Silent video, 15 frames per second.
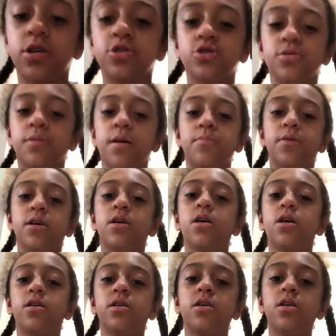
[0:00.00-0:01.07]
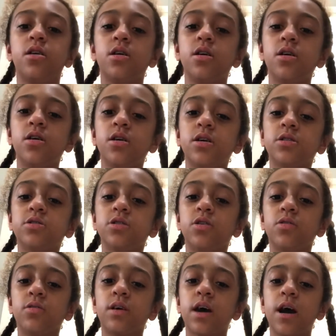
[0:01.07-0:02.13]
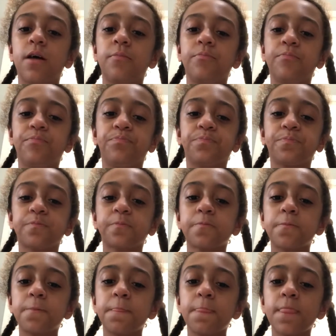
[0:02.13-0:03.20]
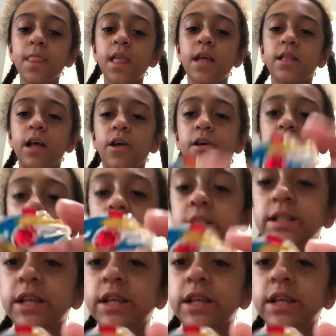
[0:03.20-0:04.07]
Super Hyperion. So, yeah. Now, here is the